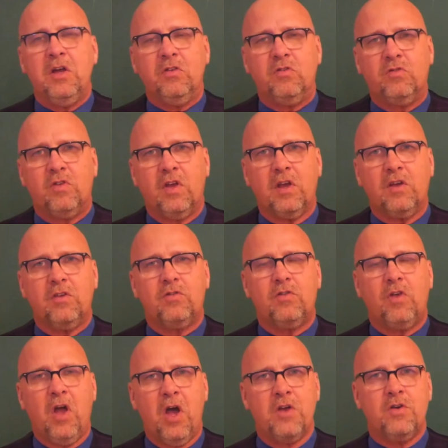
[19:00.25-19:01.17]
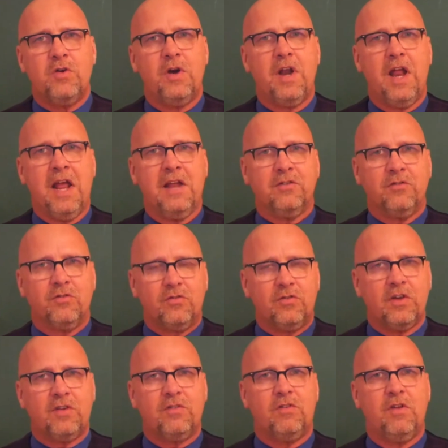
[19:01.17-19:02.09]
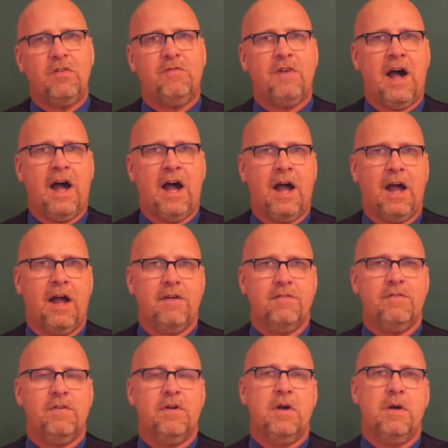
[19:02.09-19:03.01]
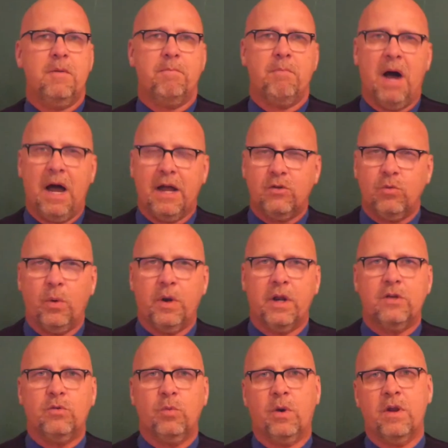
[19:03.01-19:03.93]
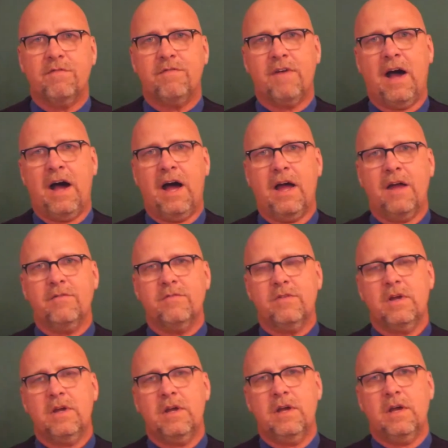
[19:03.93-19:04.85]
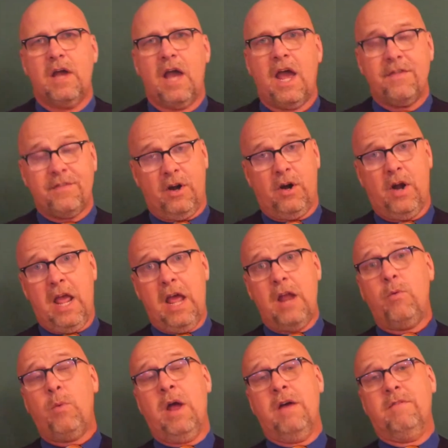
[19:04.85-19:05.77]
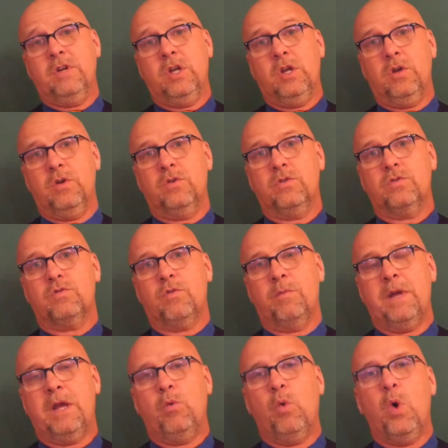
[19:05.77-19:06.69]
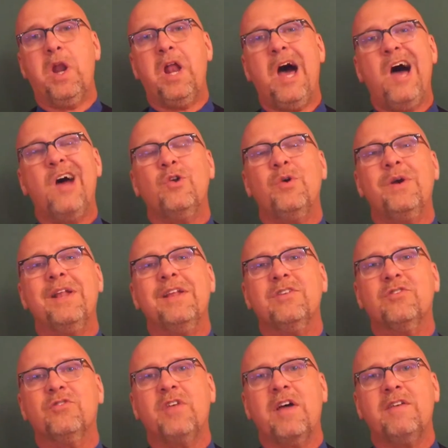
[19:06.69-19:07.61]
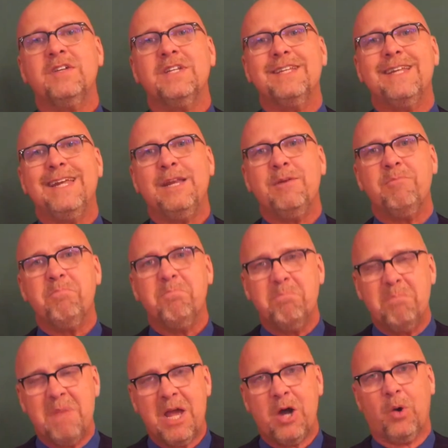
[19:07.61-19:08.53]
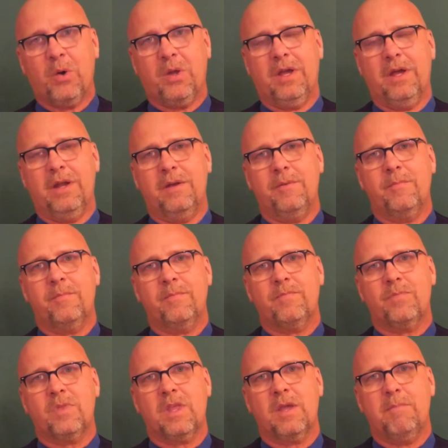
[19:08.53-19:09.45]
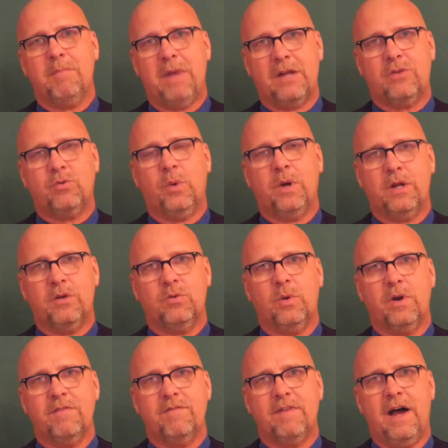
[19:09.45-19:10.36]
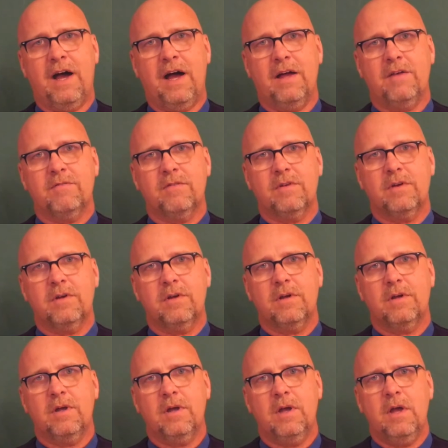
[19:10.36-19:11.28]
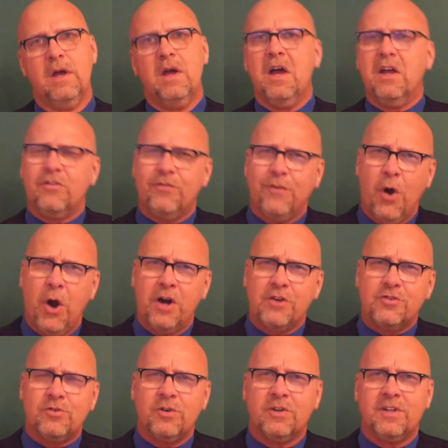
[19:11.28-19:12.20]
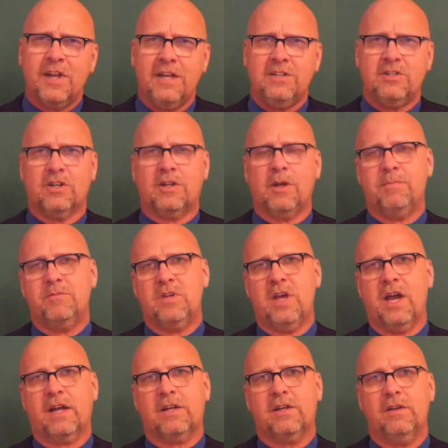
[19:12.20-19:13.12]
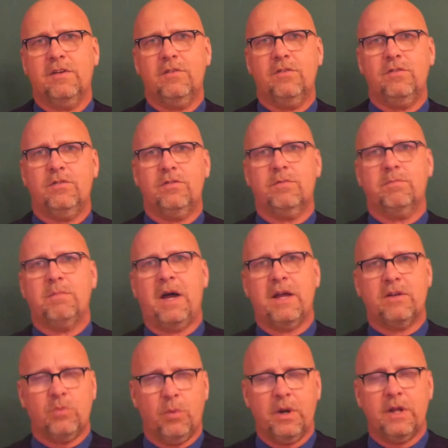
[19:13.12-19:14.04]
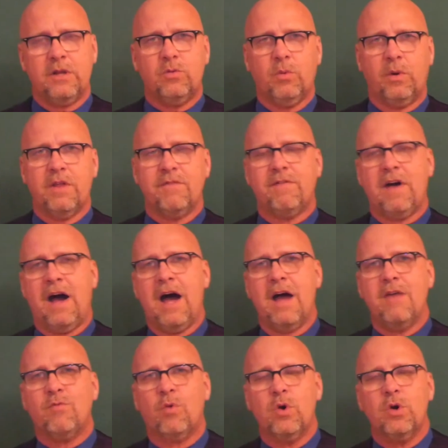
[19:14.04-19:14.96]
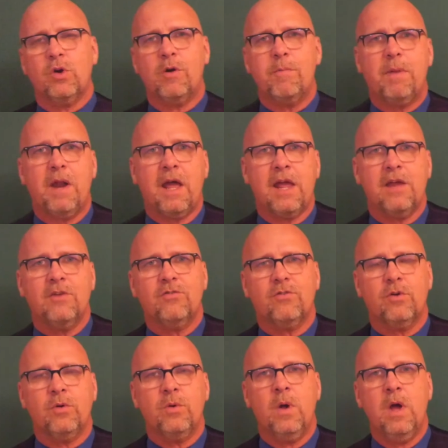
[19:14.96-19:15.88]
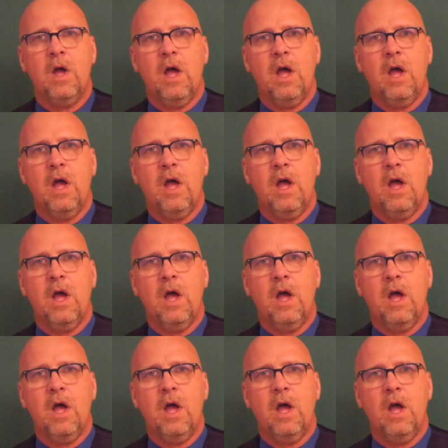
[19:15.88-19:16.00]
$665 by 2025. And their net revenues will be $117 million by 2025. As far as strategic objectives, by 2025, Ruger plans to